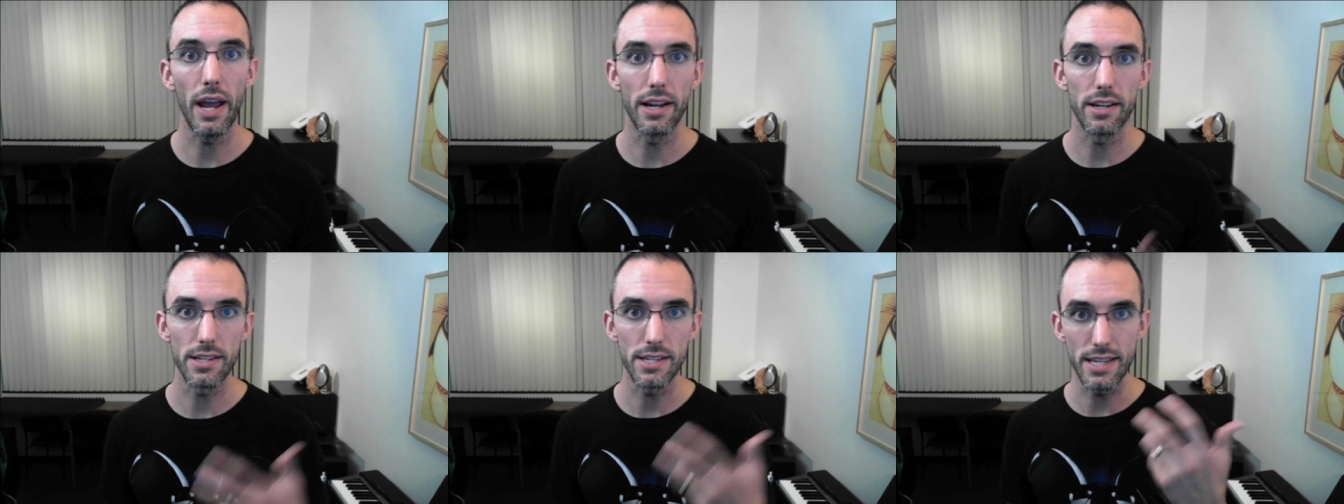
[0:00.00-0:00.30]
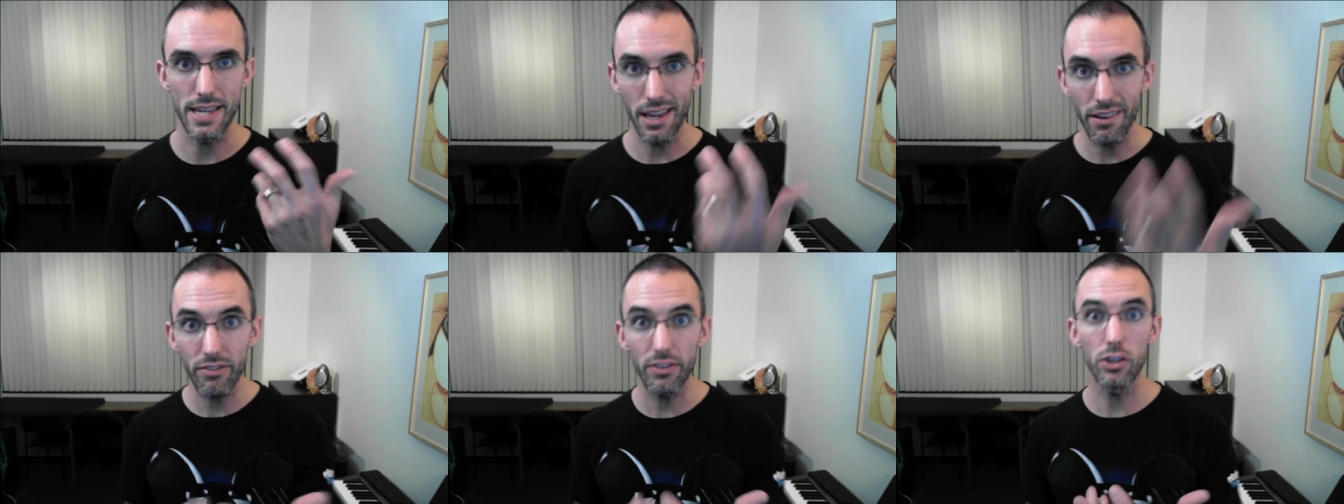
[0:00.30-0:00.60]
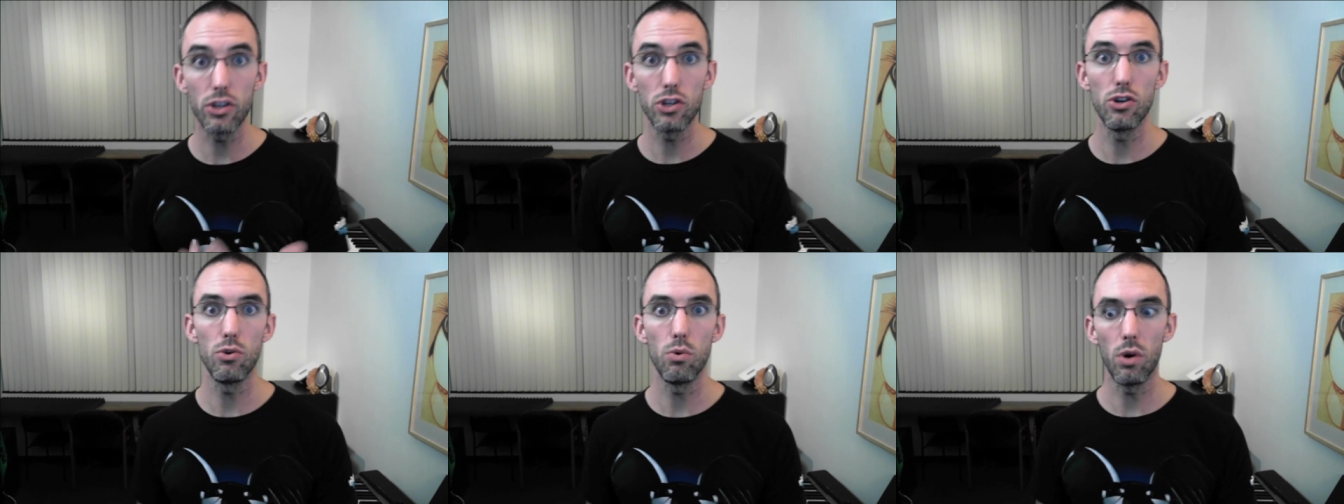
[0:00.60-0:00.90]
and
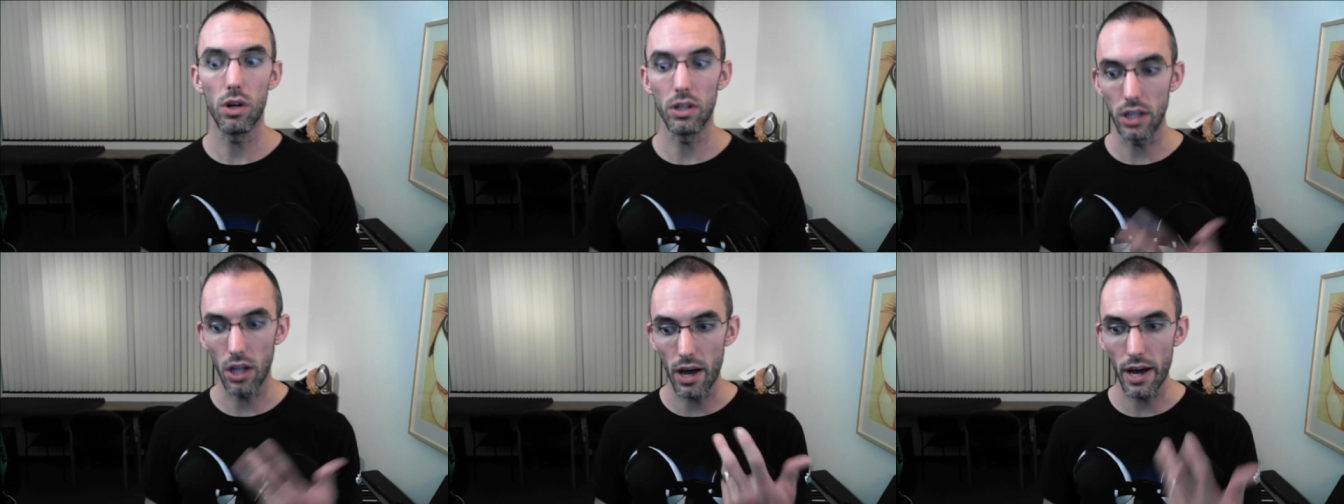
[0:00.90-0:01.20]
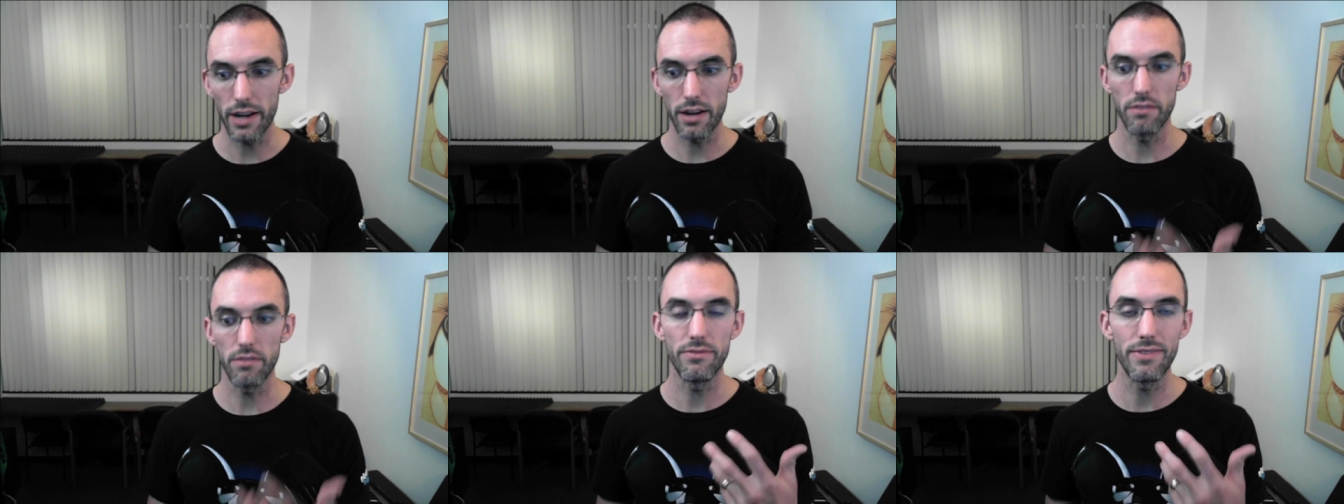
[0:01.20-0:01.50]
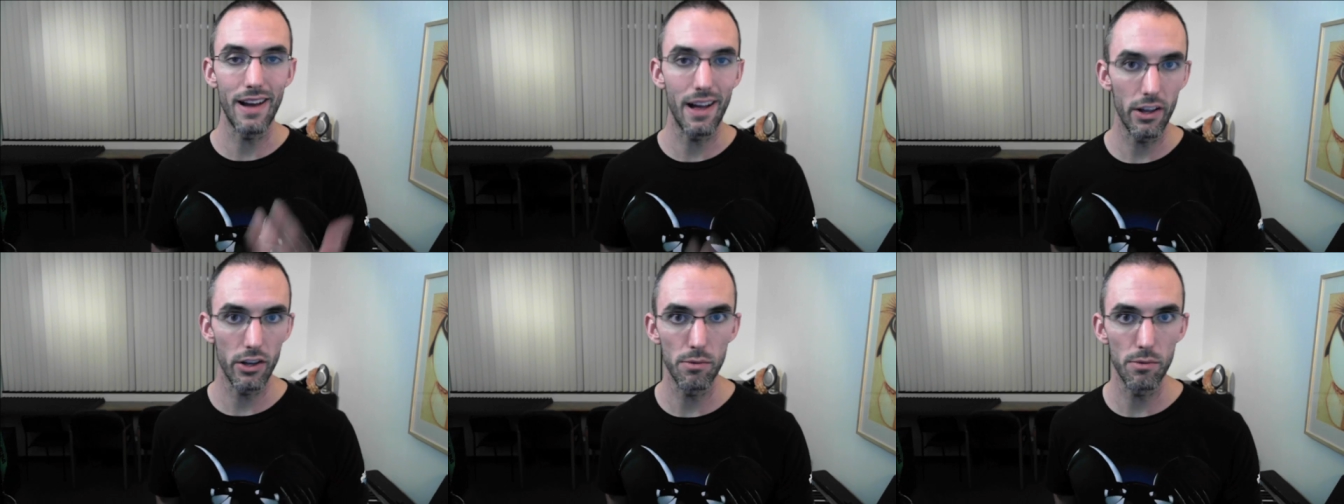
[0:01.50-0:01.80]
giving you a lot of
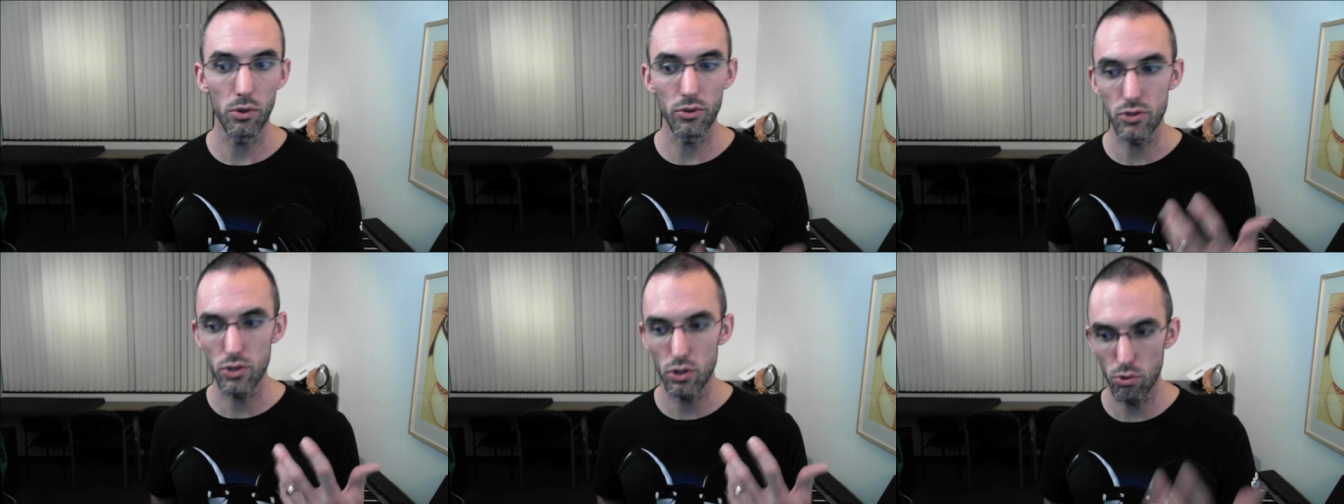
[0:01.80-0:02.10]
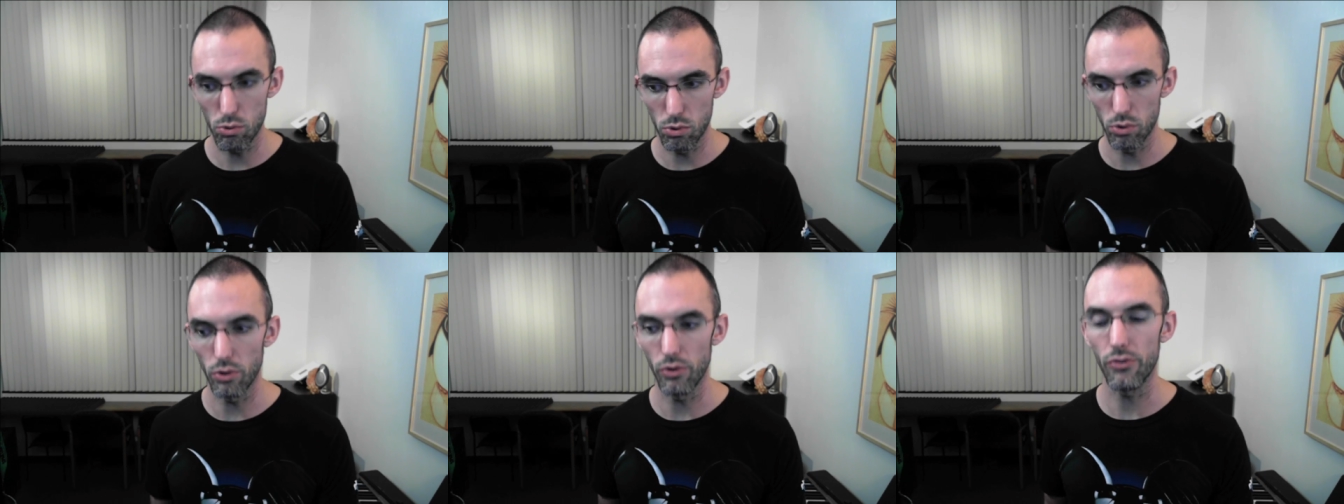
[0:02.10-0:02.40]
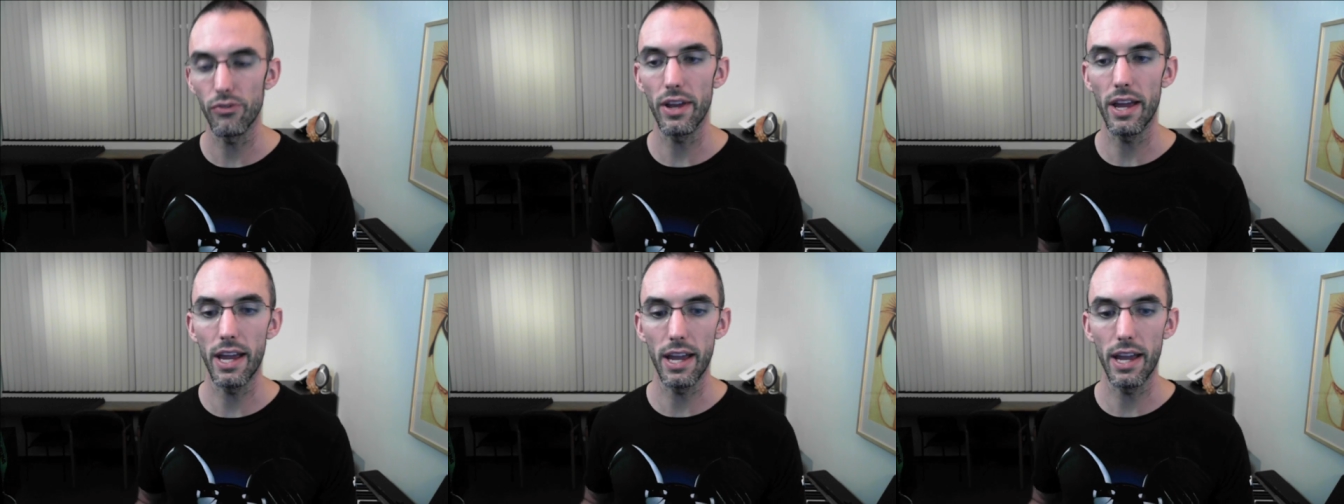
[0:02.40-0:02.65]
valuable tools